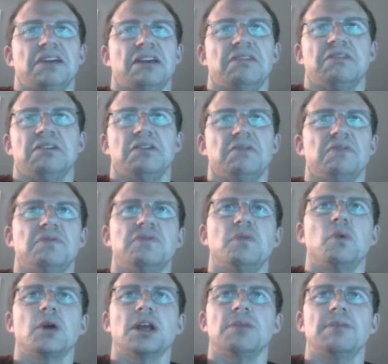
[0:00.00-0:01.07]
I don't know,
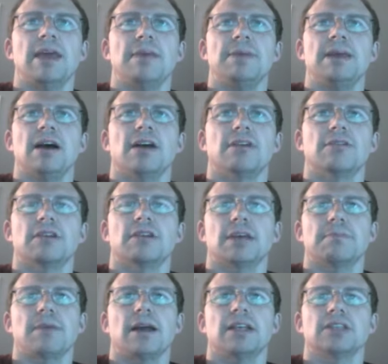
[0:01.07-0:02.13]
forty maybe under it, like
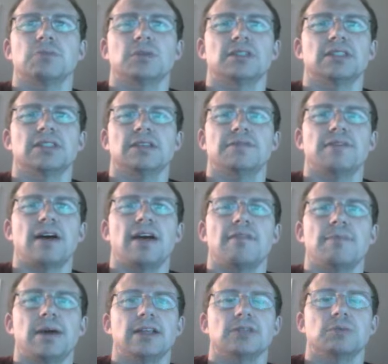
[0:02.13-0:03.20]
minus one sixty five,
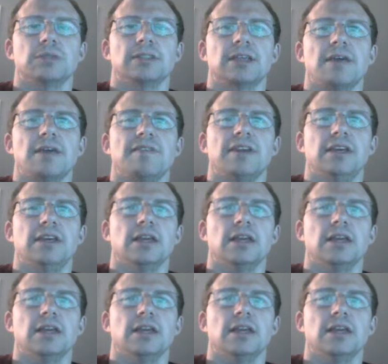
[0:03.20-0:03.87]
minus one seventy.